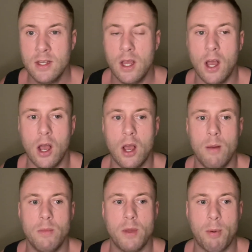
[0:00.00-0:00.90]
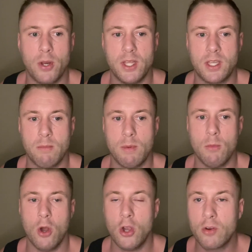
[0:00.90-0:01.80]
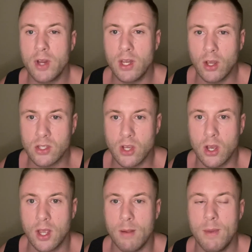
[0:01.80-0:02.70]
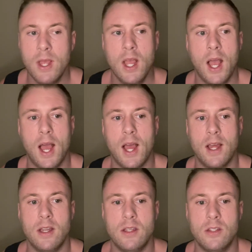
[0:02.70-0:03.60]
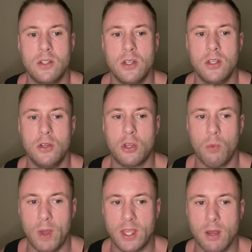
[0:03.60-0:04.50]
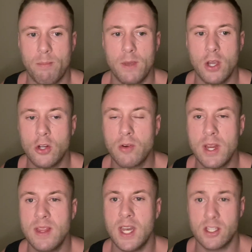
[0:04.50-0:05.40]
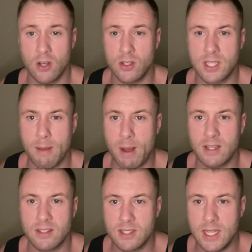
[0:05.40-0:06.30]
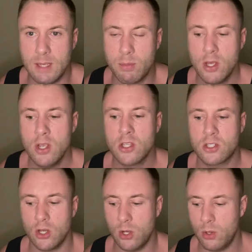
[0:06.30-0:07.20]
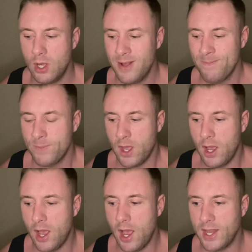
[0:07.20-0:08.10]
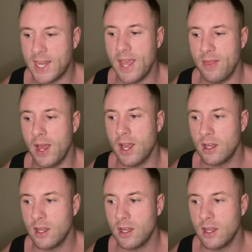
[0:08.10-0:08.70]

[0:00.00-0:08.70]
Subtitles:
The body can be more hungry at night time, and you can wake up and be hungry, and then it's hard to get back to sleep. So I get that.